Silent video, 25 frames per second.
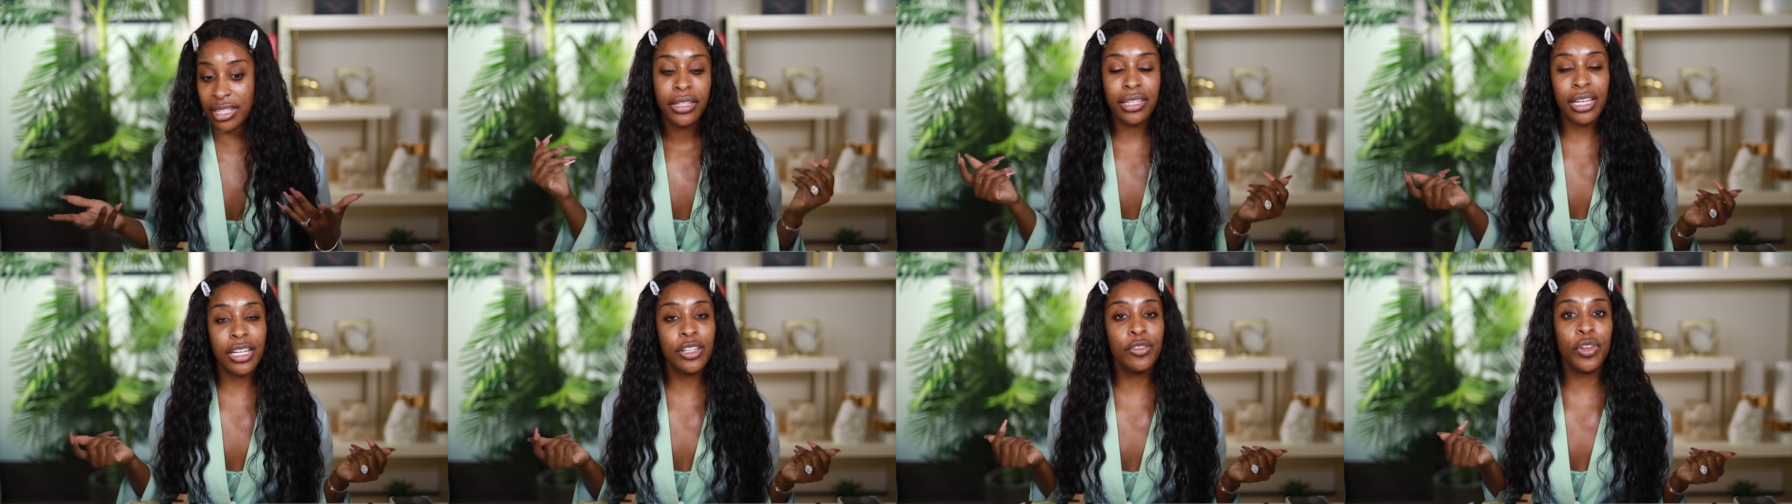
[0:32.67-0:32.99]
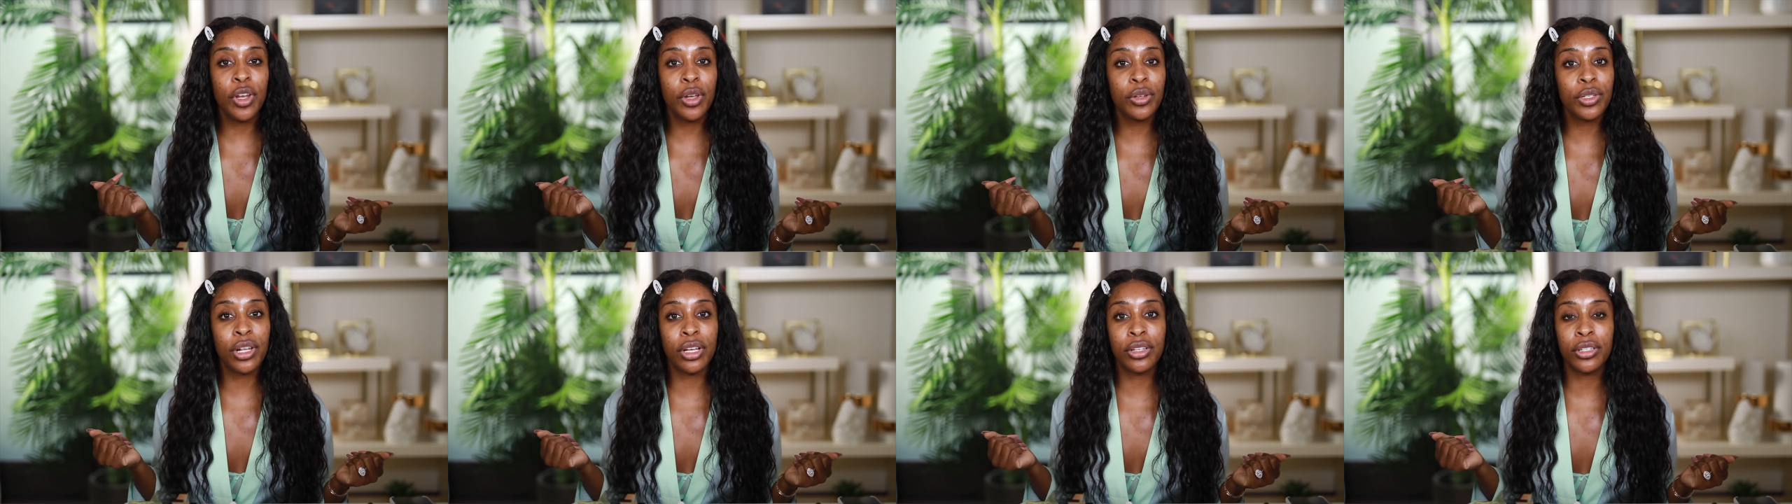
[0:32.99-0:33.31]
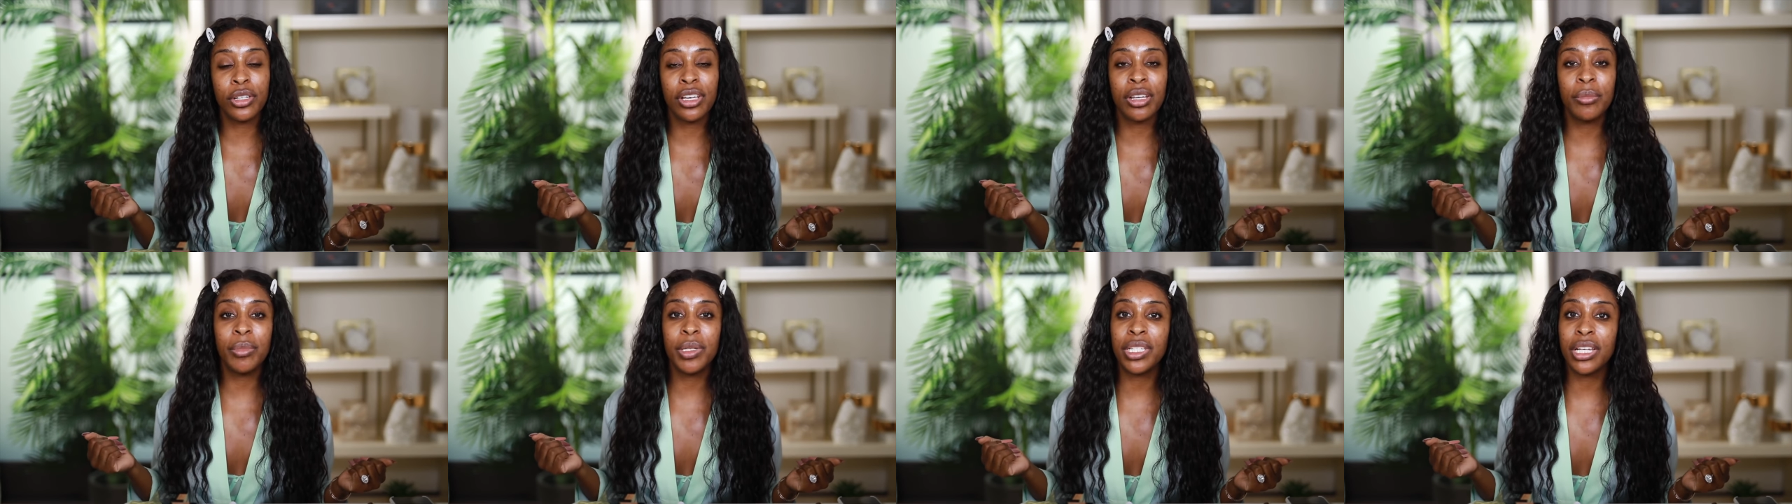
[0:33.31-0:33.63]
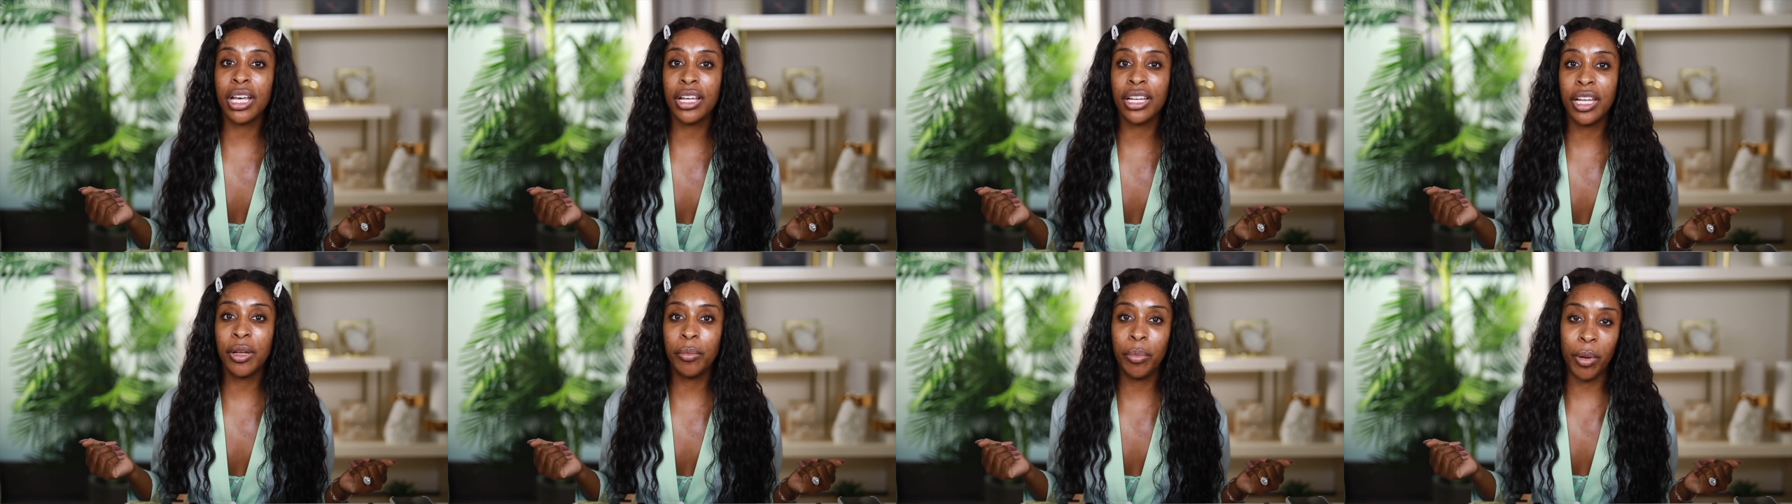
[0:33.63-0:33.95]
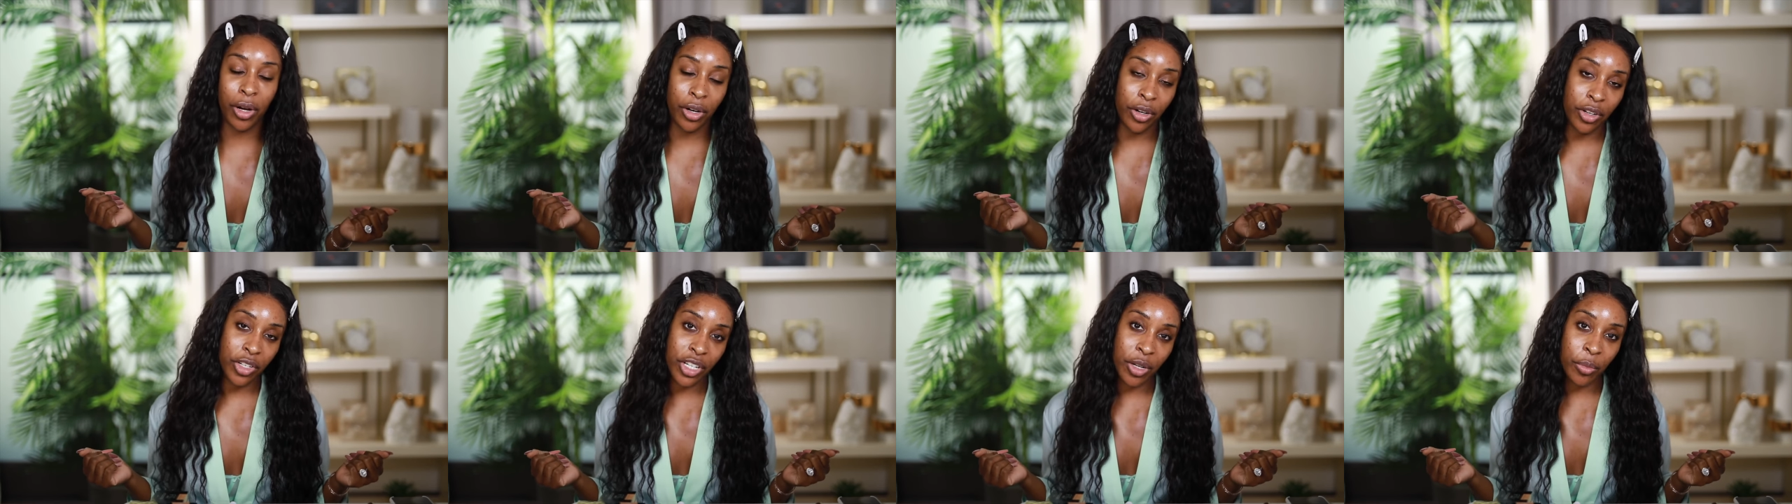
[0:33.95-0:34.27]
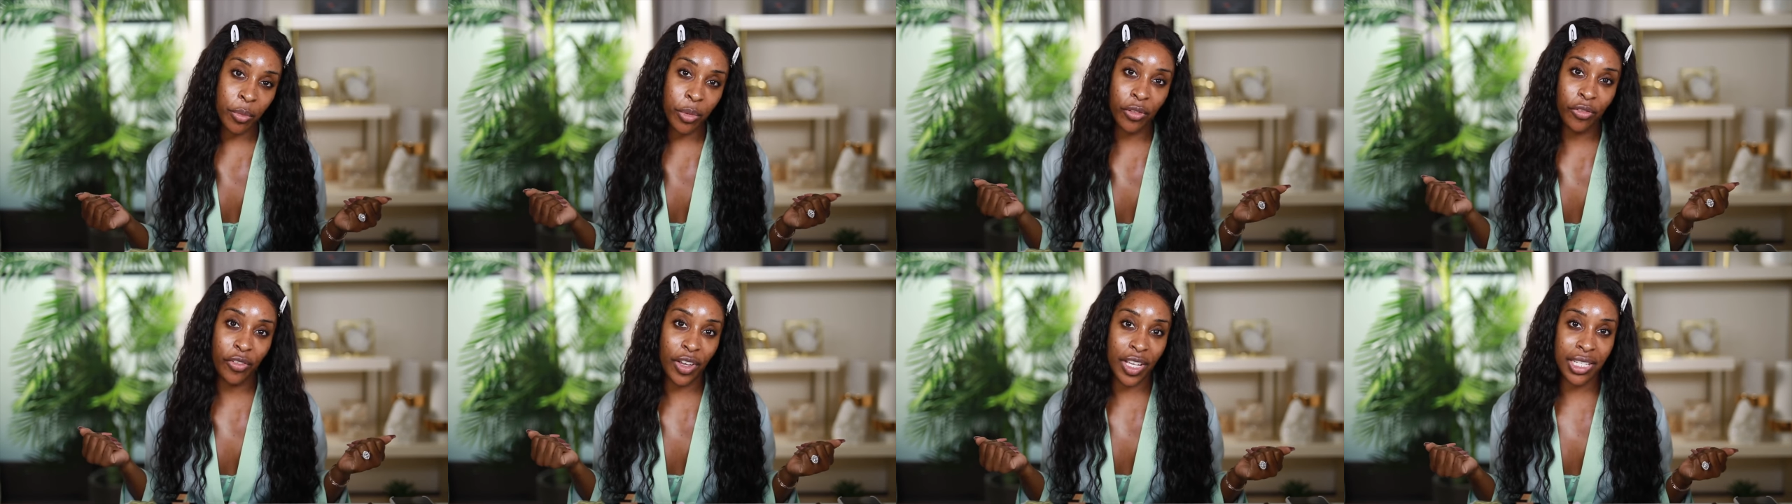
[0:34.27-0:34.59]
Today's video is also gonna be done in partnership
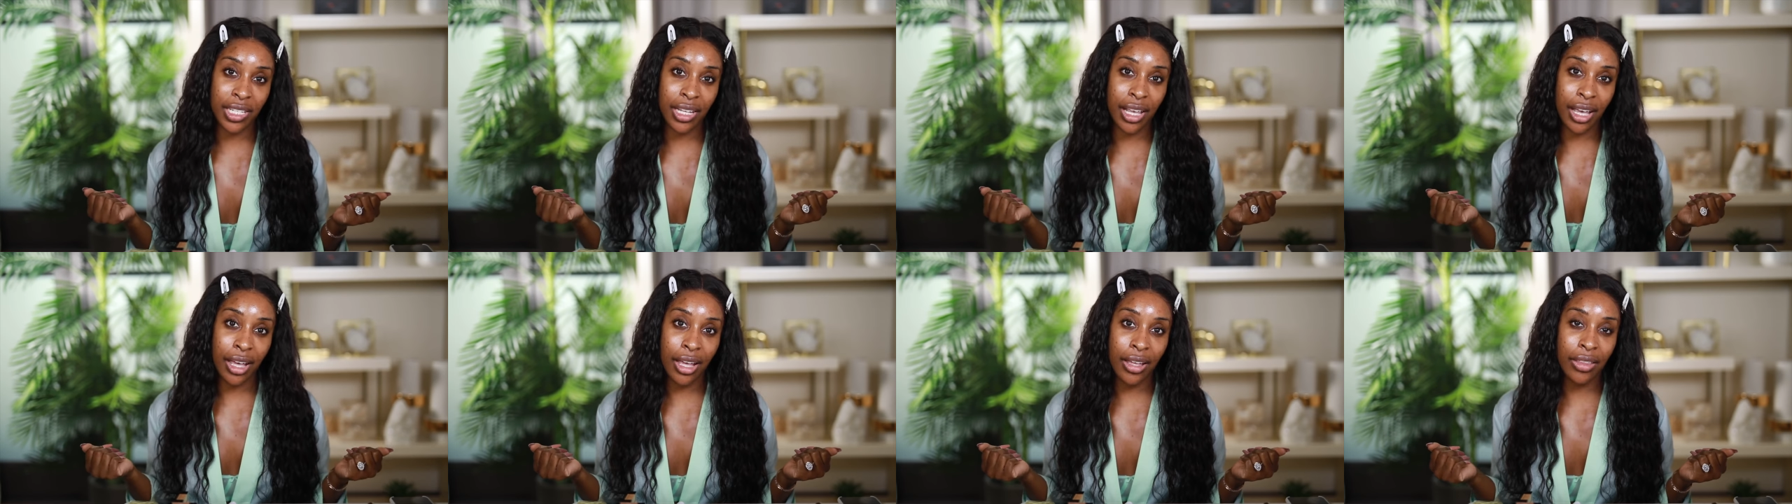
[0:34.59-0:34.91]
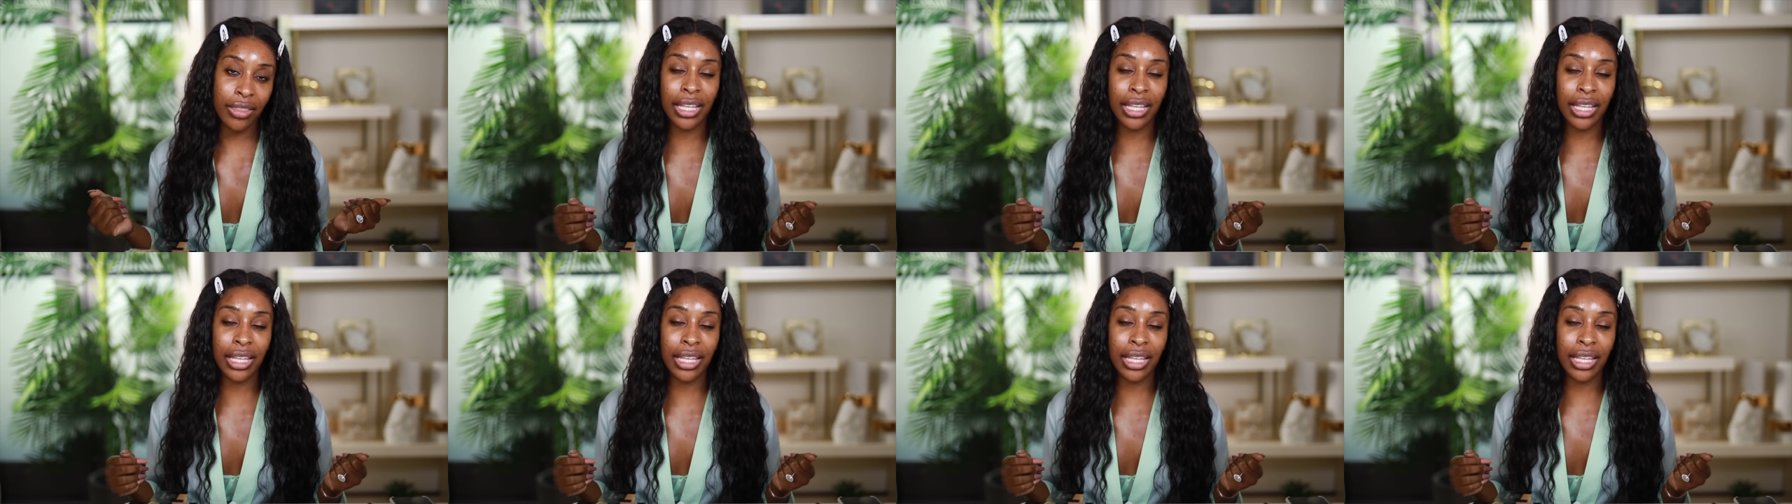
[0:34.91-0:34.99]
with Vesca.